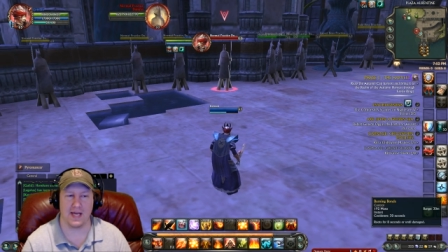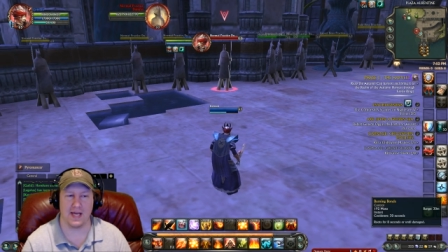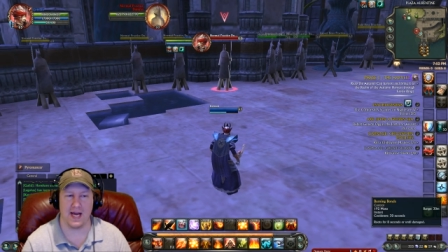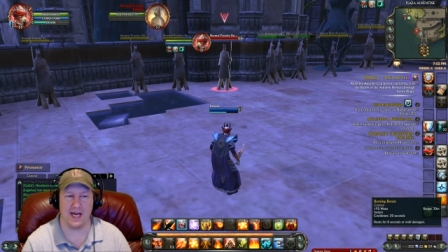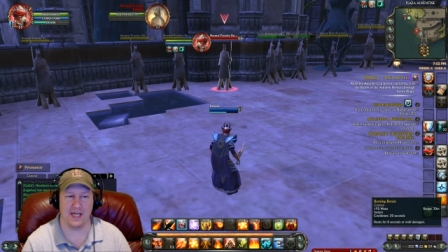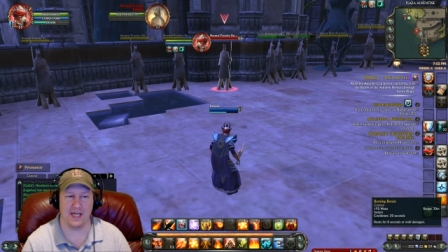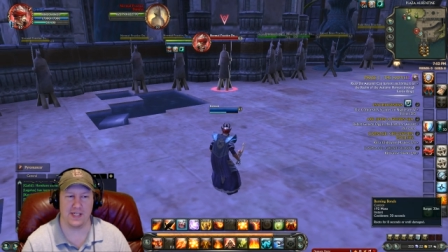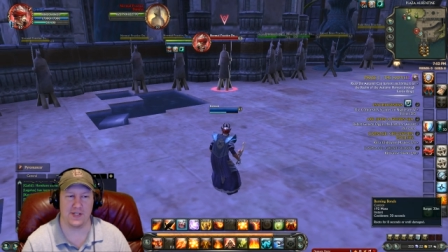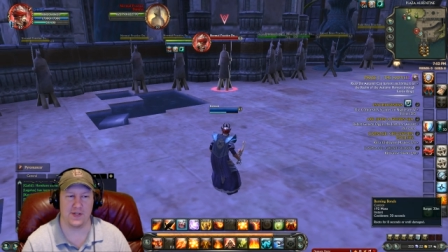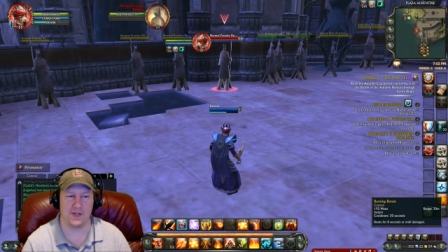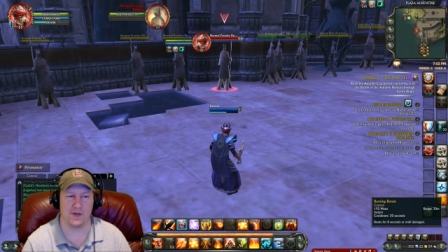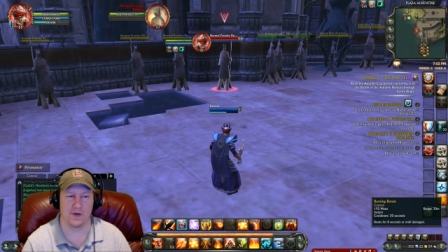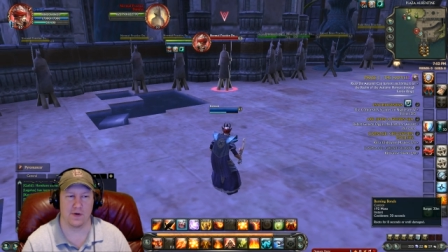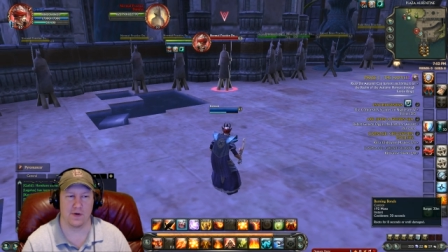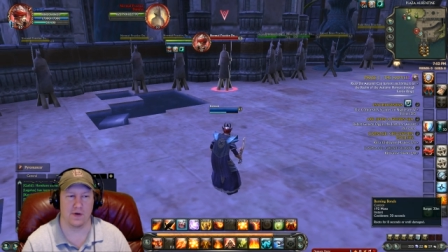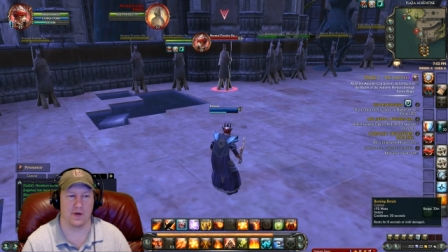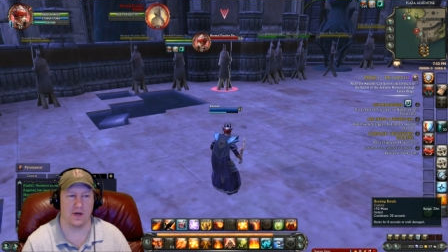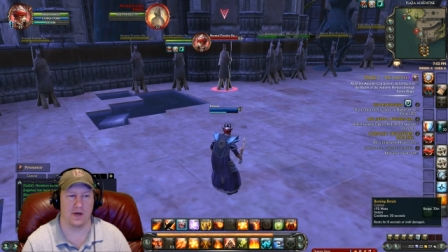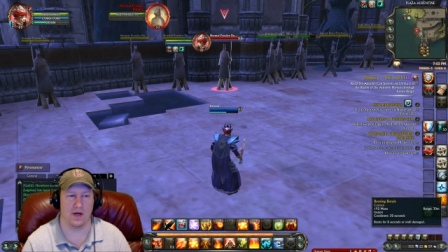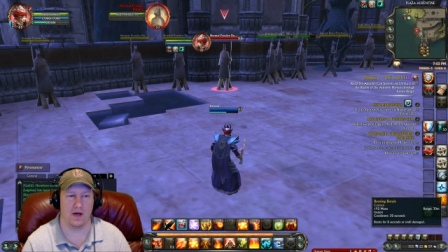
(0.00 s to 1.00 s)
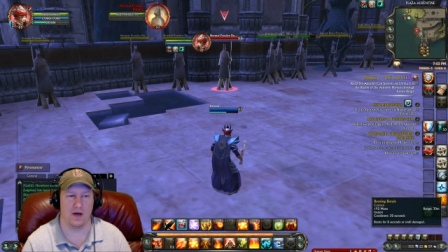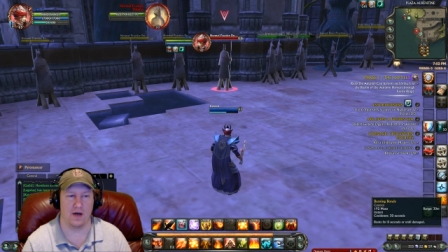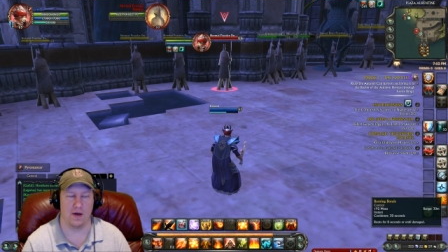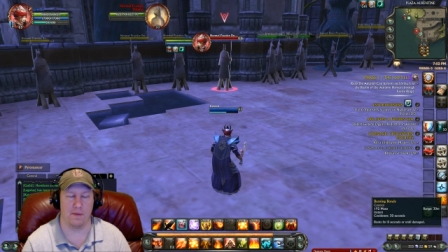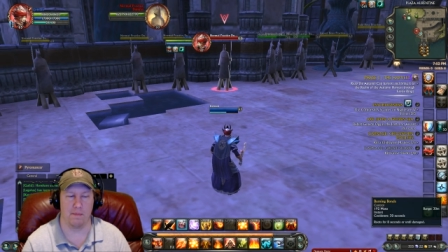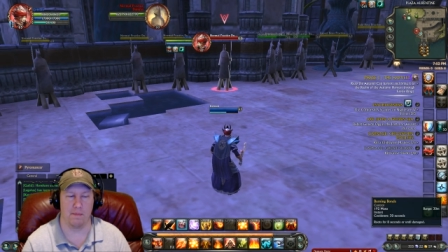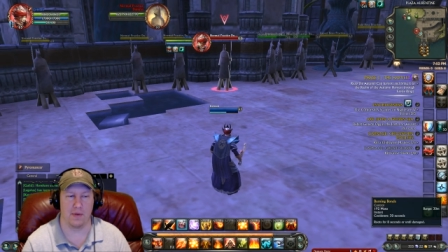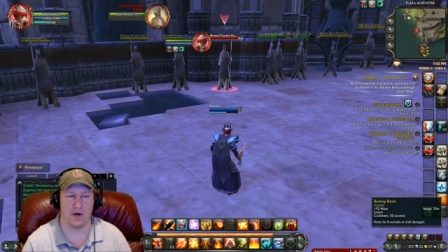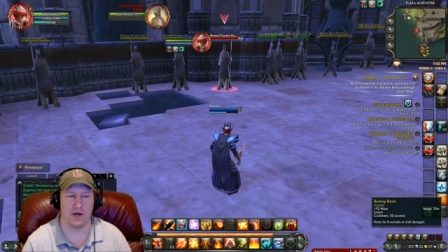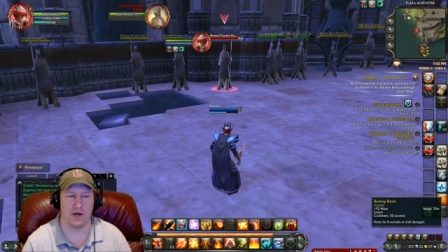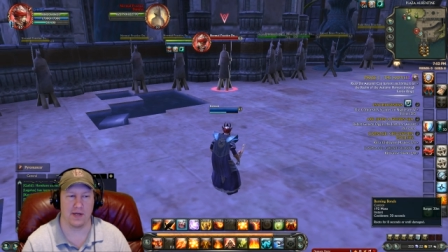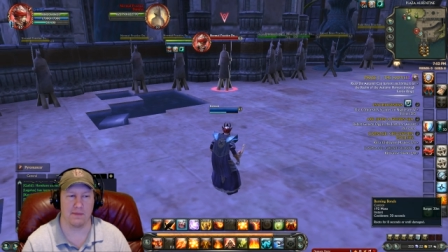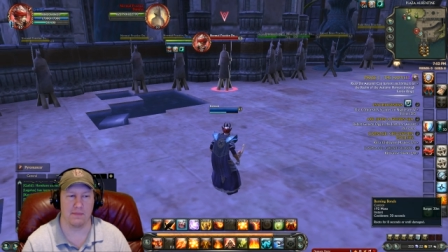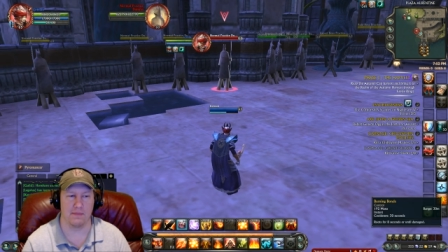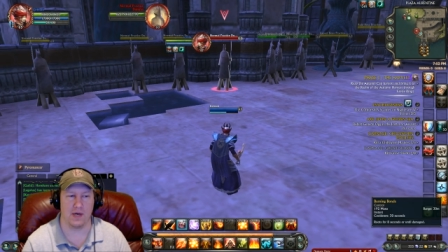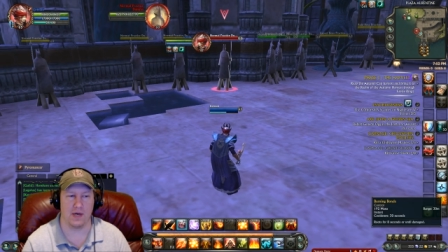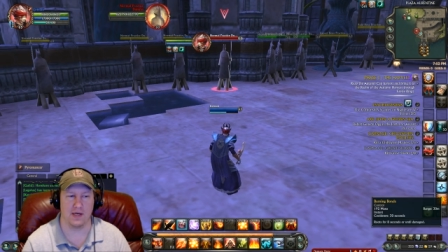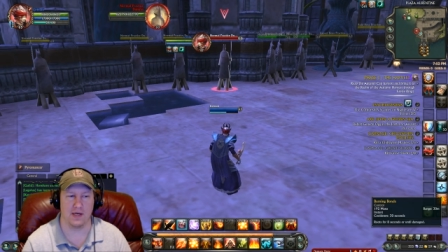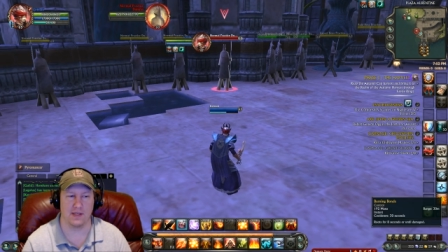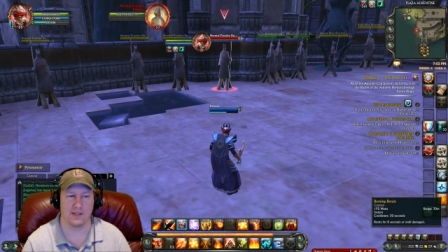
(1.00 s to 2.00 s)
cast your
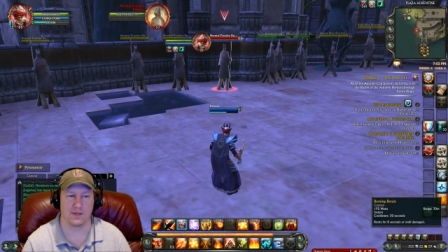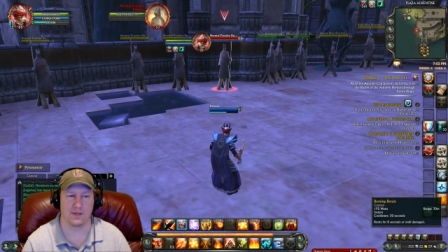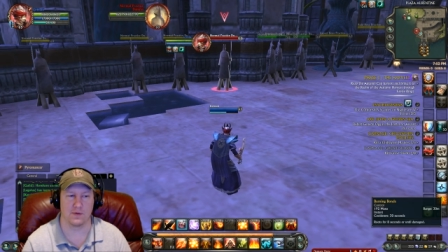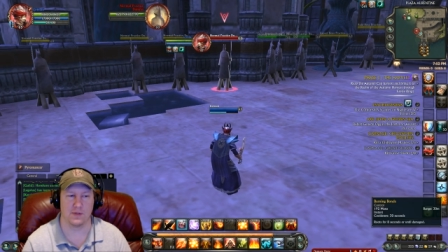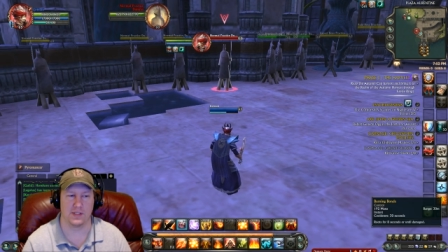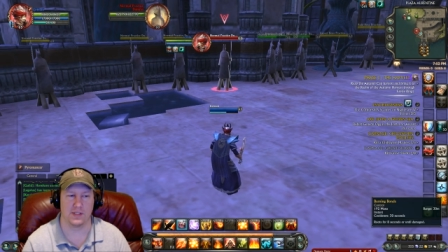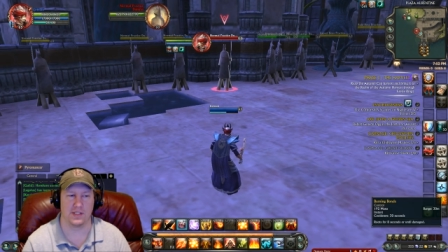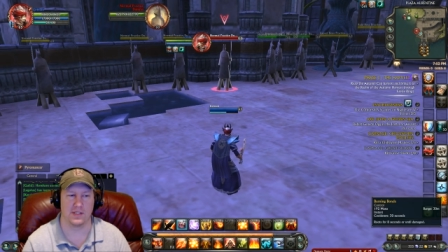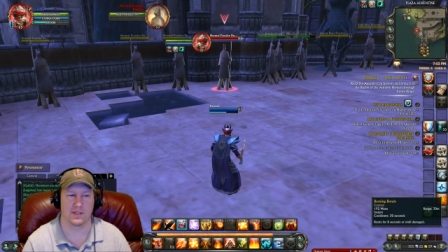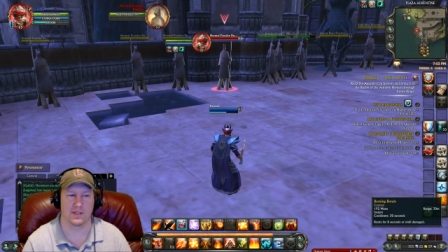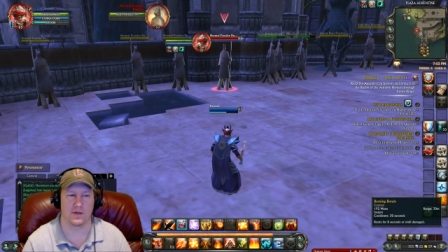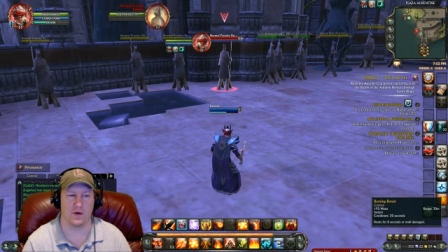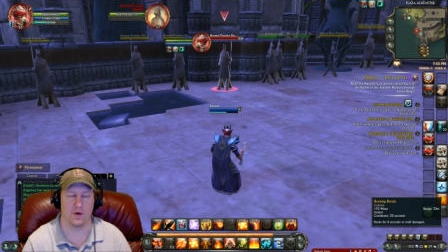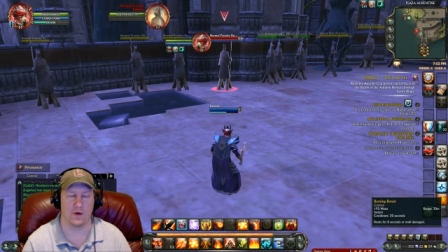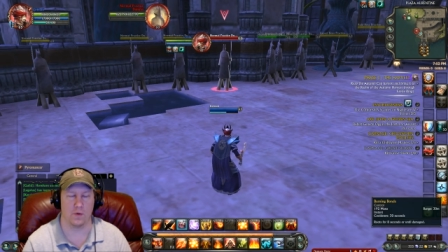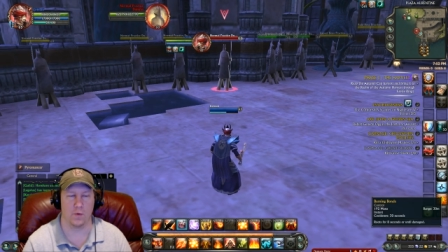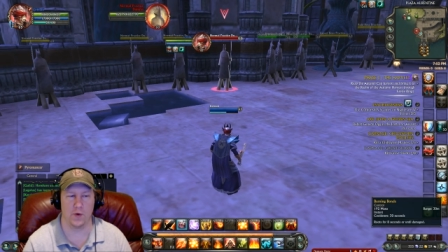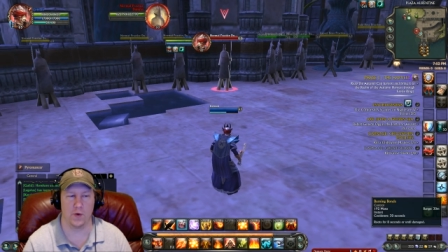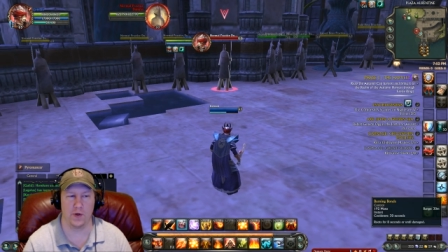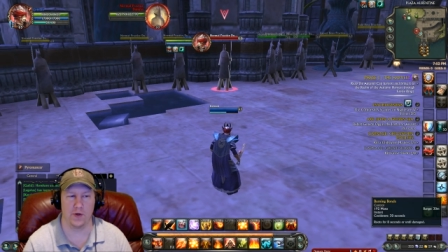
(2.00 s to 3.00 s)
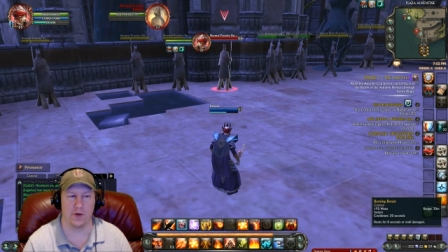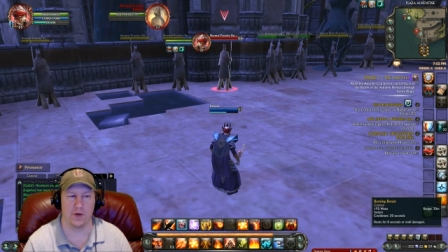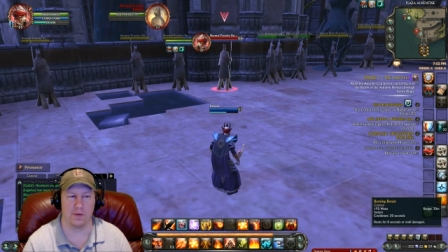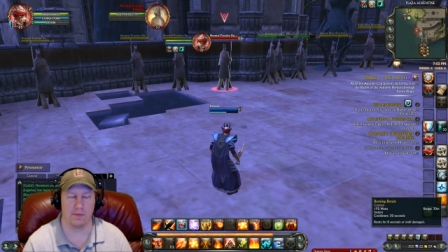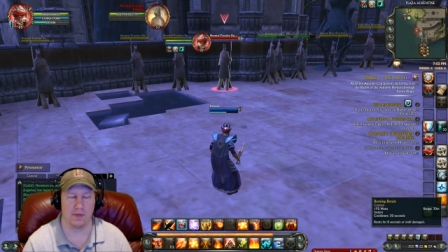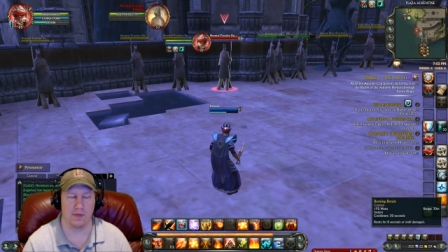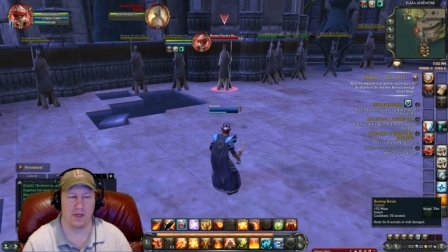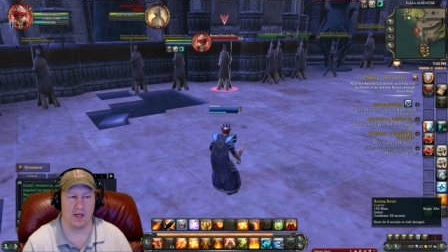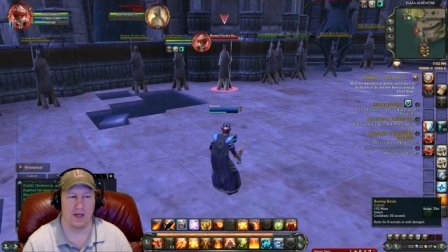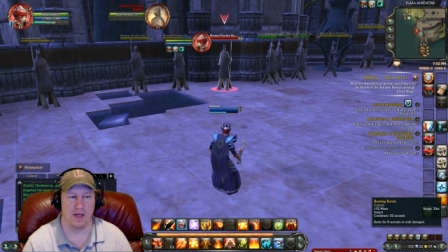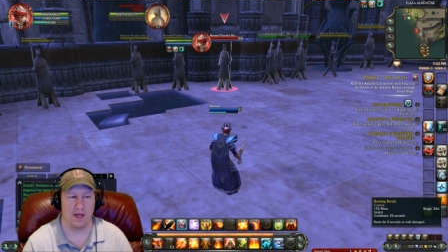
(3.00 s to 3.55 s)
Burning Bonds, which is going to root them.